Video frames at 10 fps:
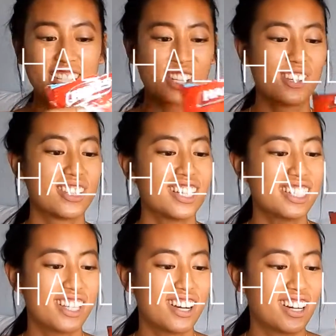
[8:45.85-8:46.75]
So
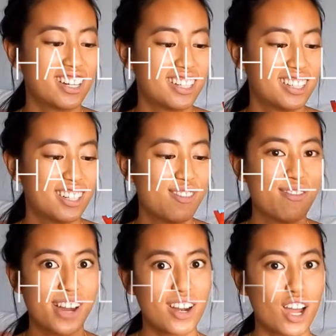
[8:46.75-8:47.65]
these are
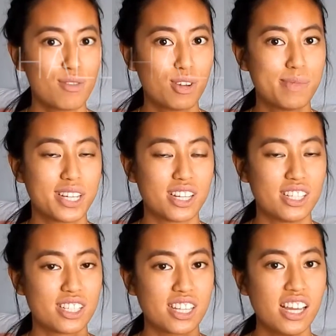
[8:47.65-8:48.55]
very helpful
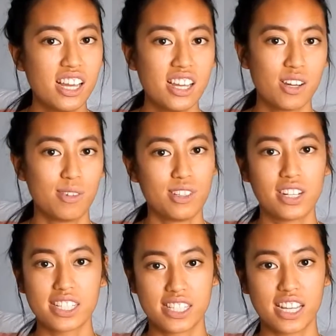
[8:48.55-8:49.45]
because when you
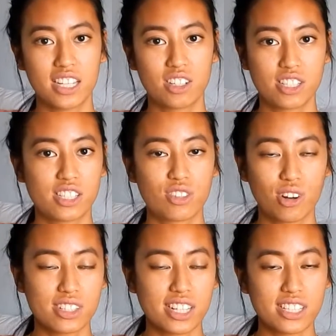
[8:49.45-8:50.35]
get sick, your
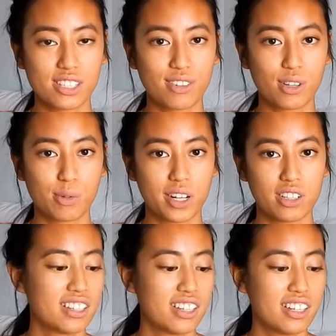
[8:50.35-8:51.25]
throat senses feel
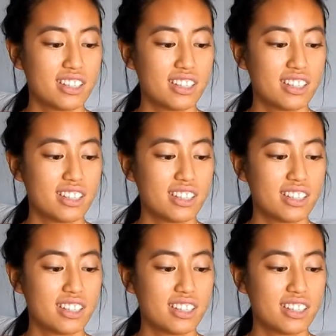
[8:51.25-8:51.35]
weird.